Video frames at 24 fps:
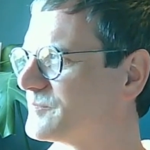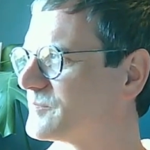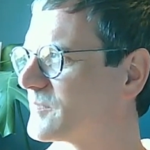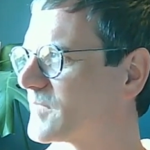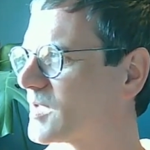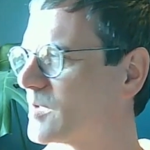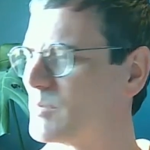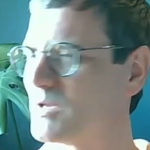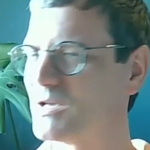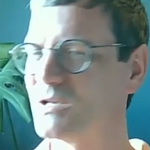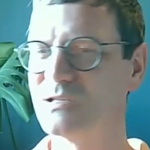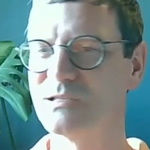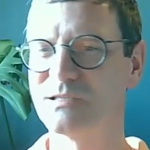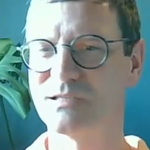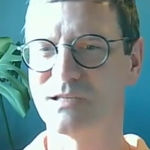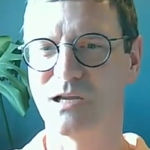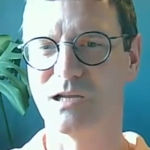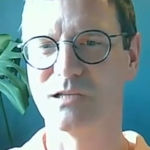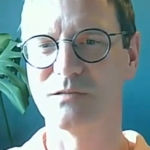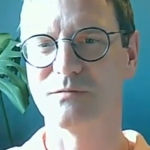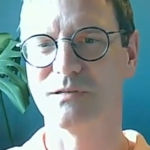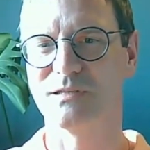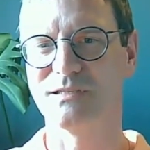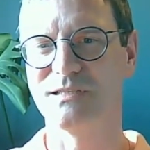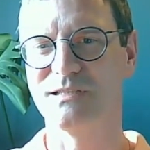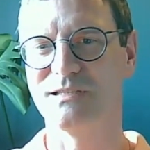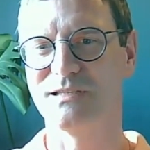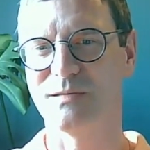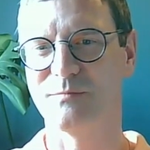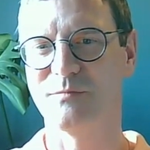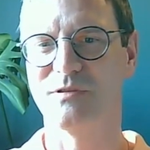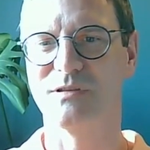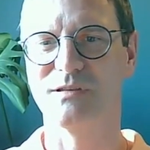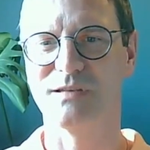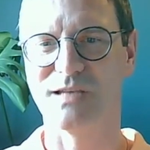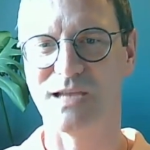a bit concerned when I see
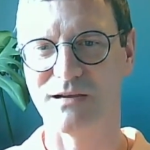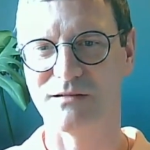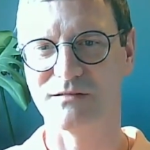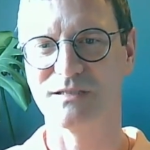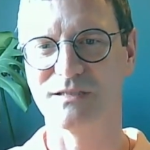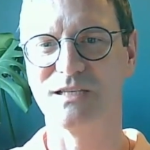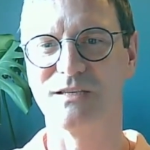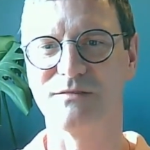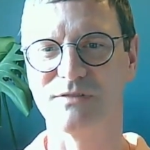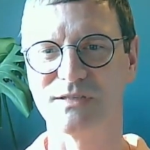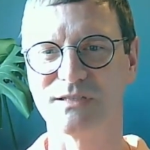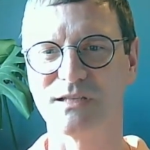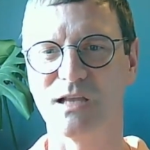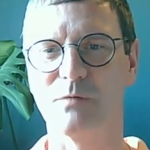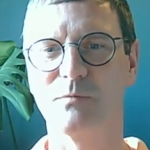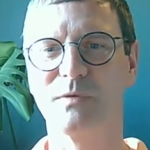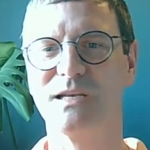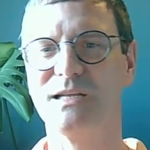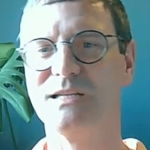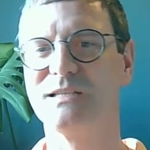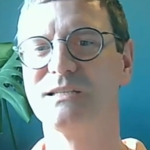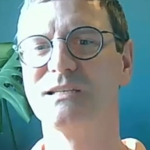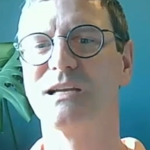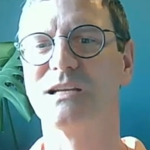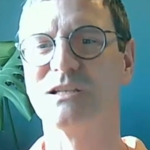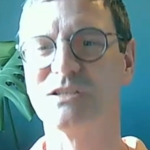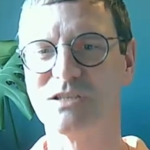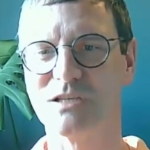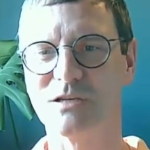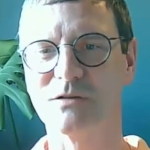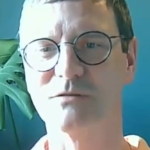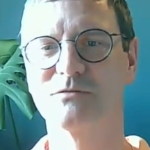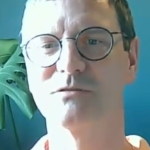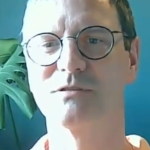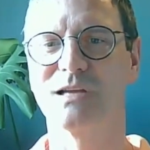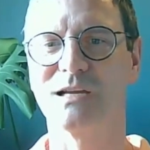some of the narrative is like, we need to get
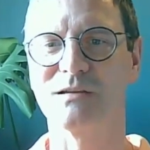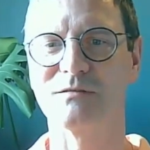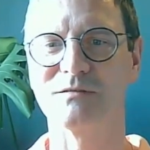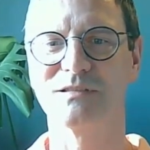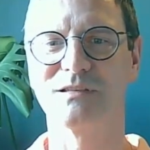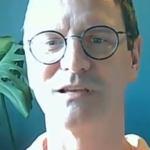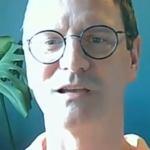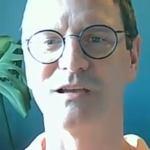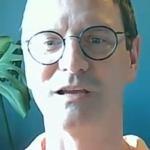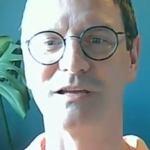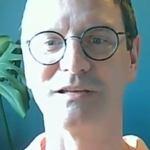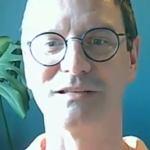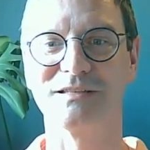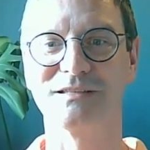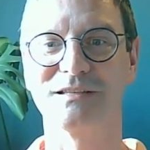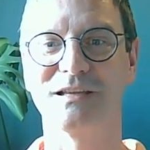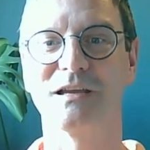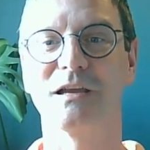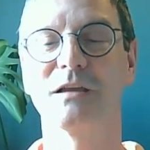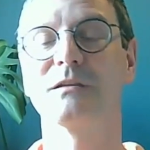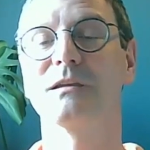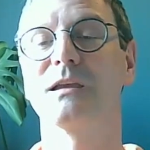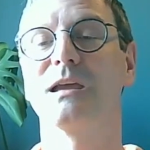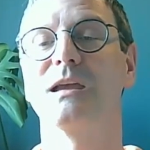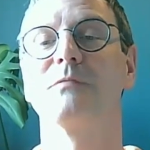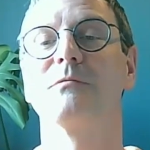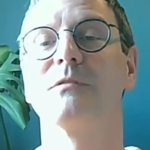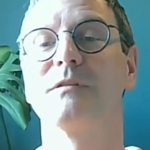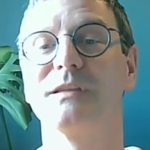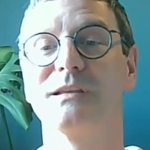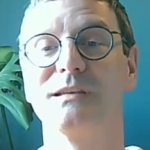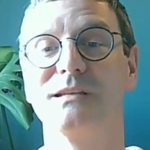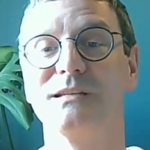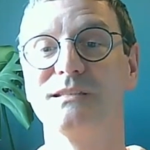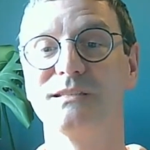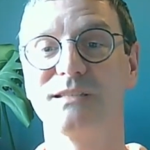children outside. It's like, okay, well,
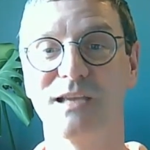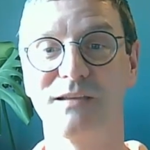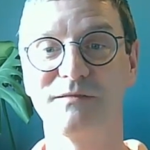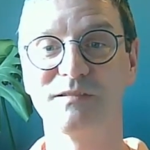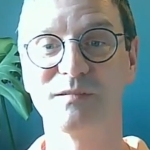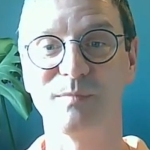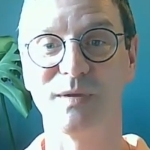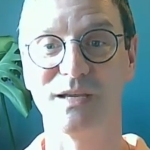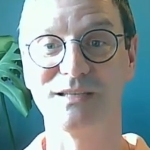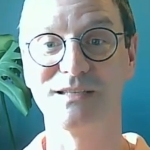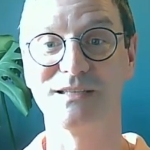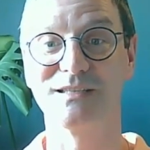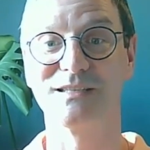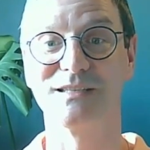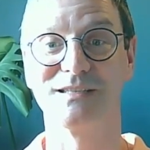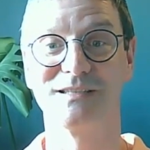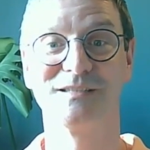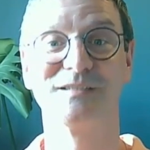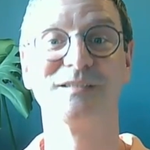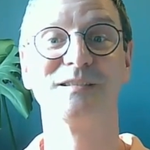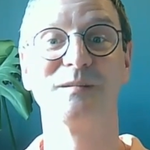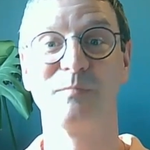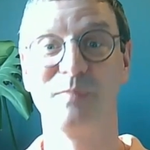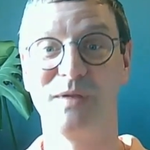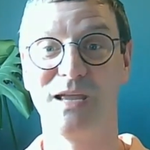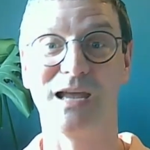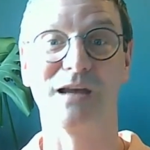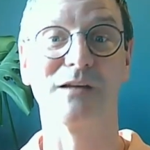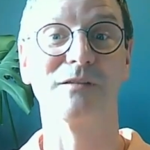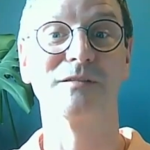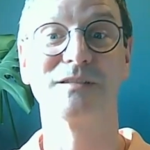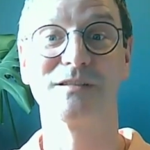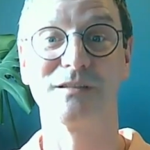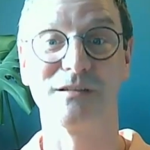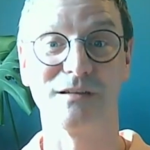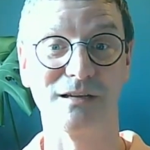they need safe spaces to be
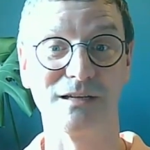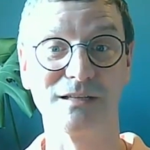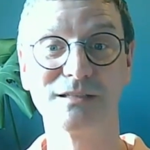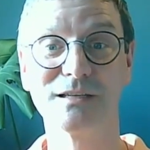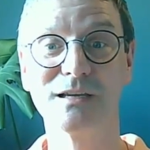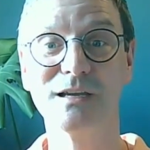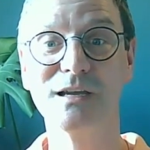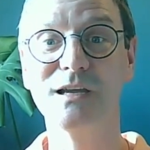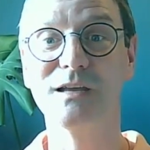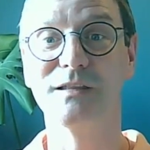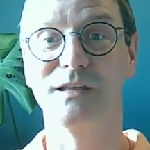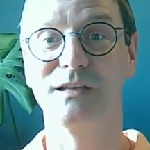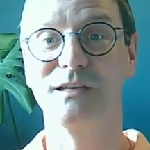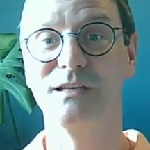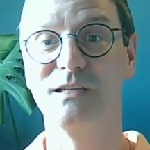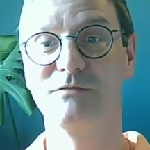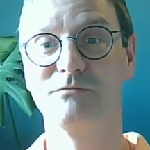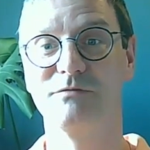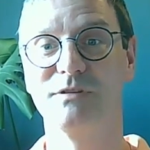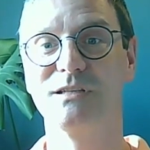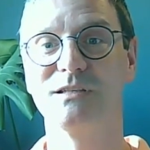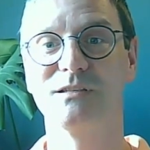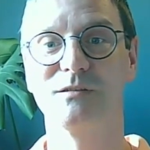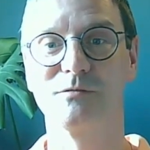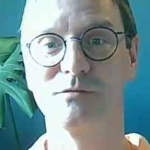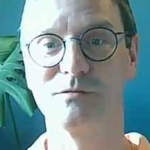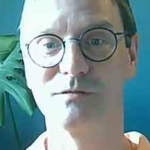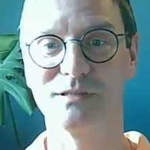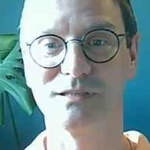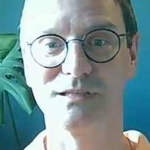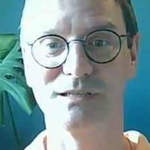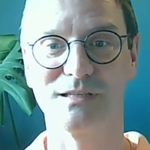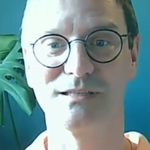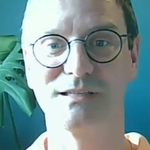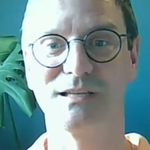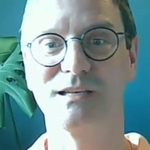outside. They need
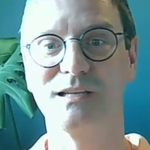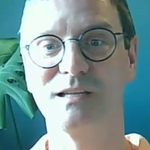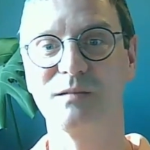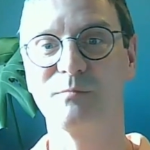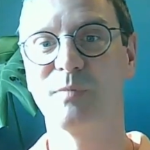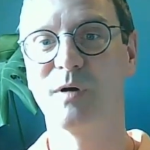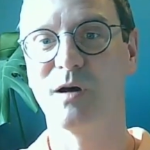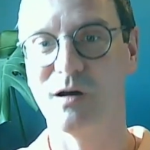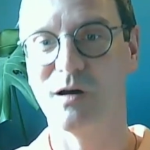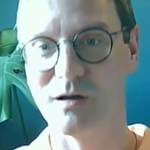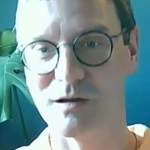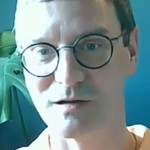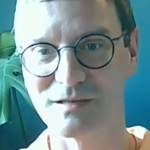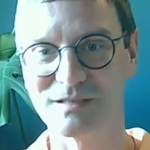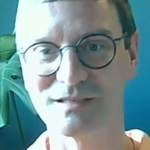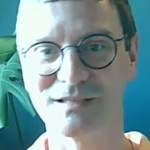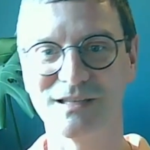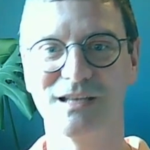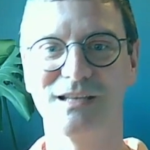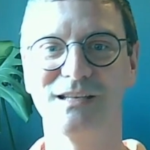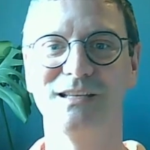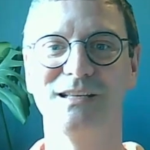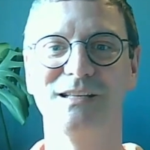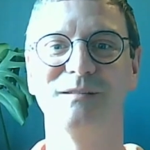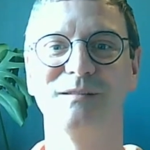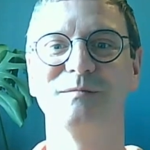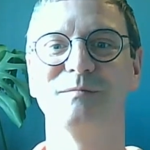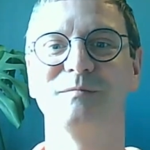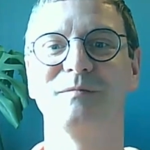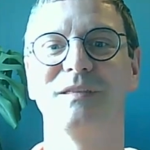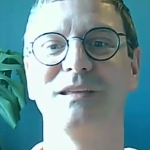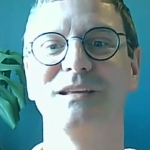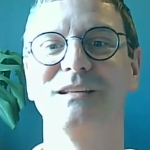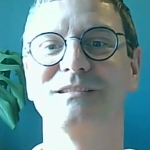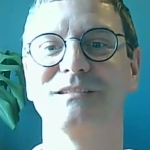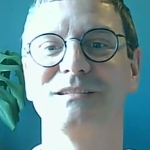resources. They need parks. They need
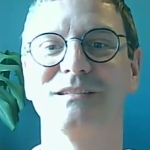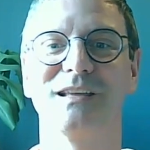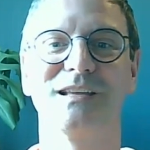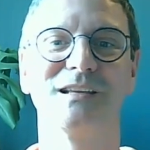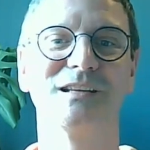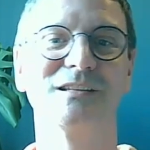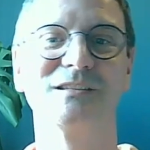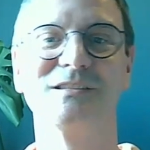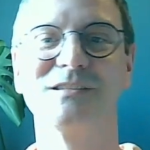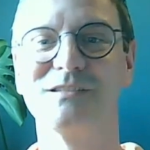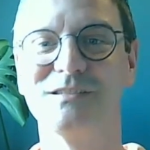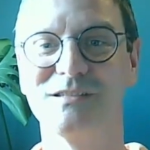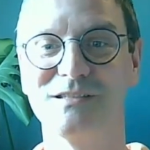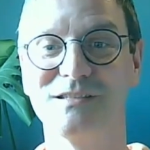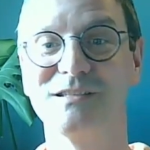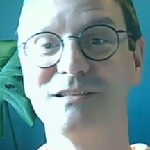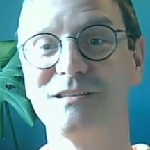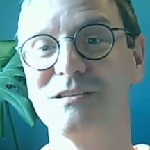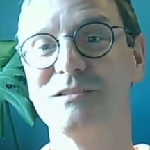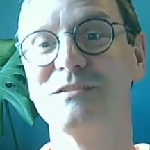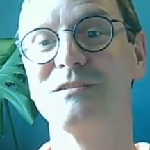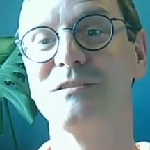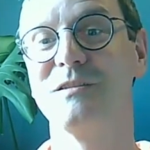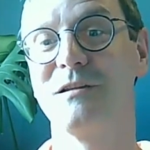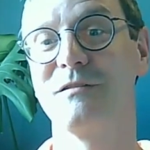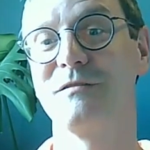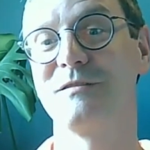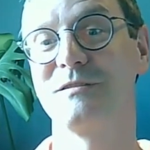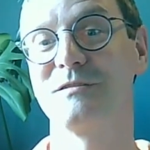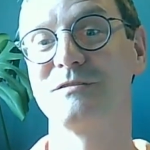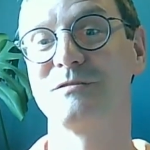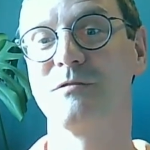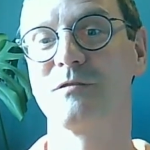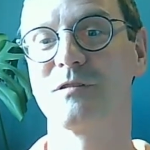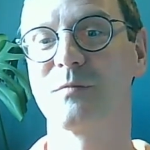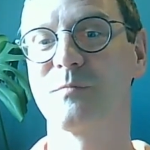things that they can,
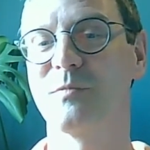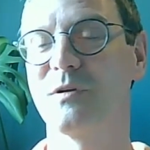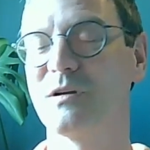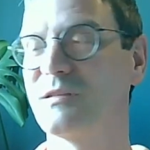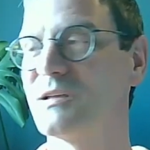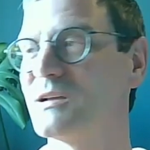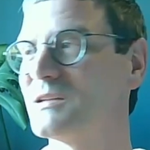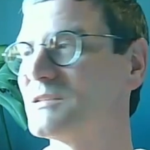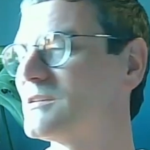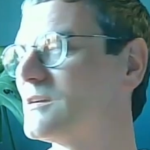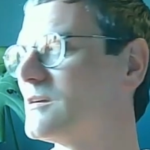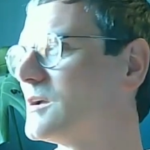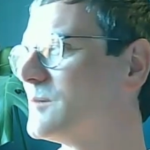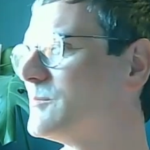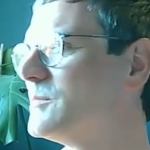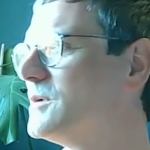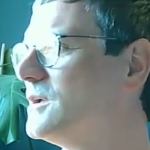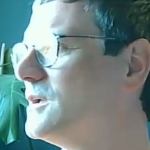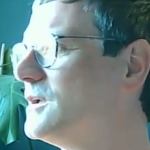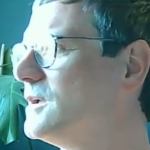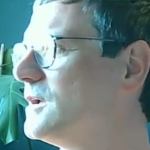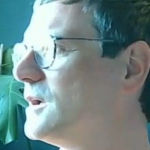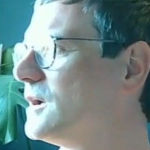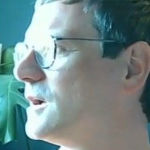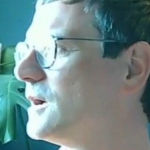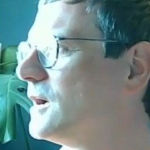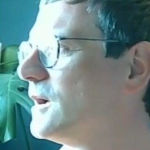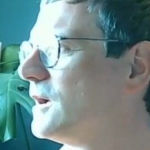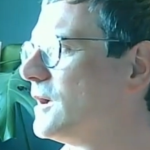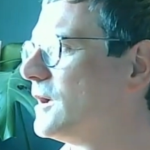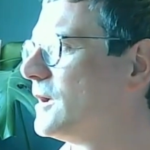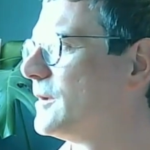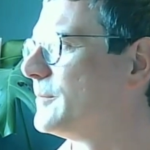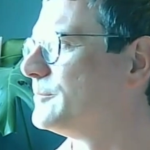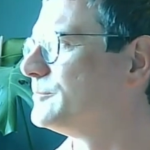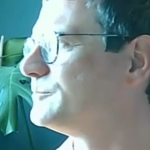to occupy their time.
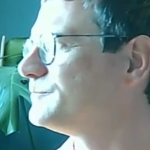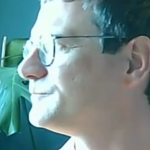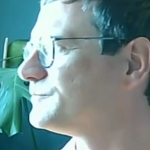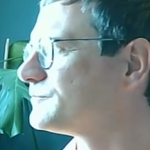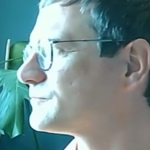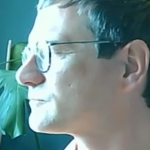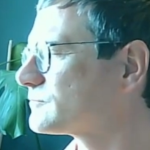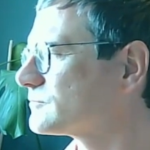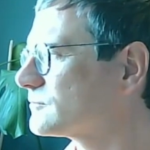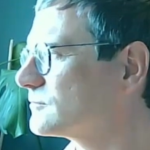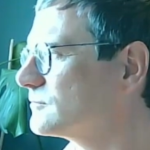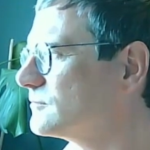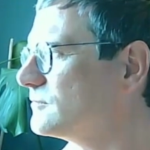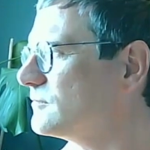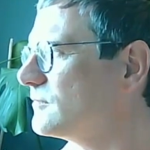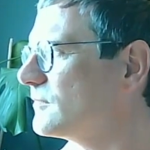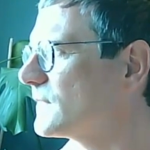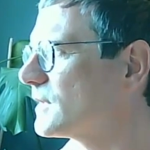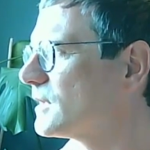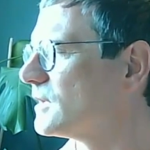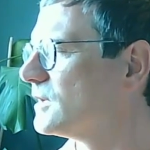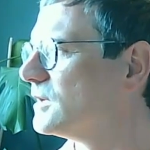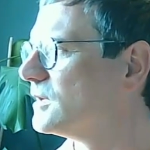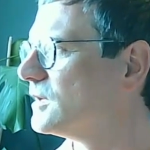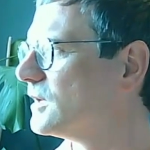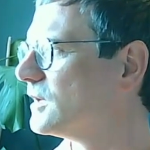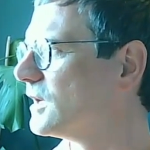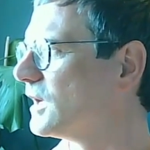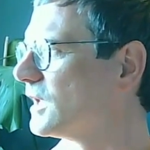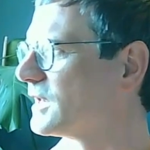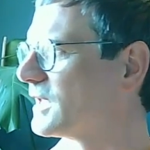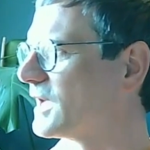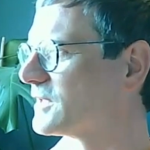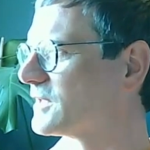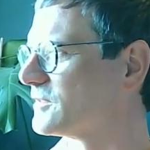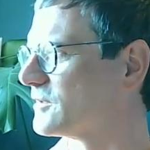And
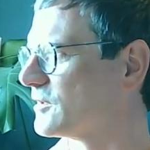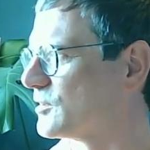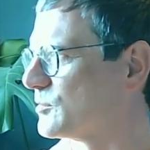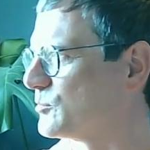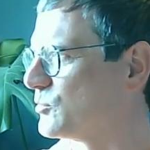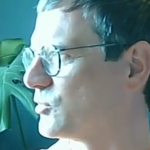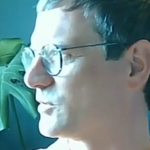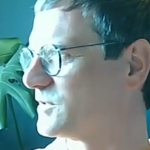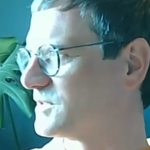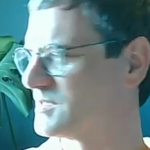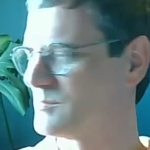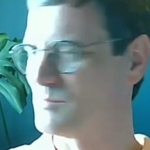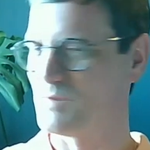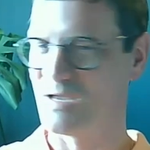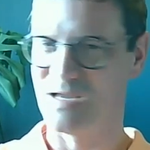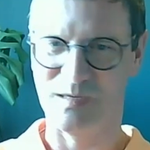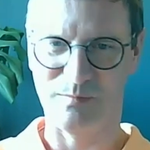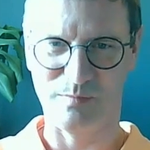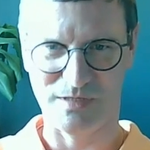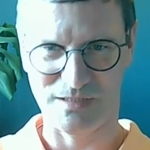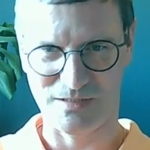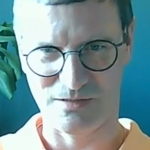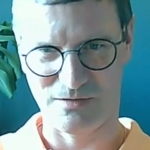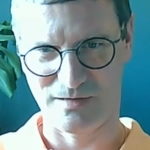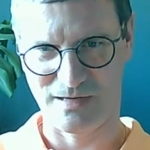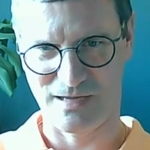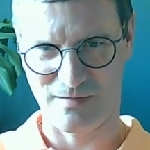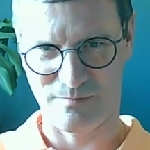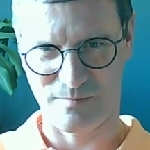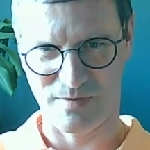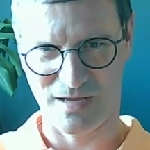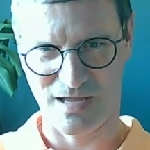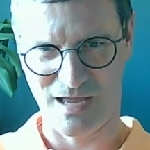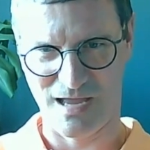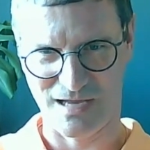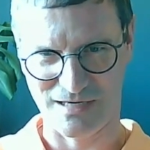I had another point to make, but it's gone out of
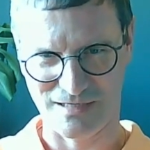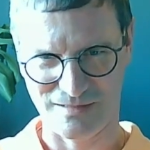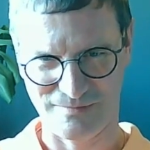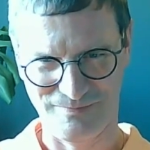my head.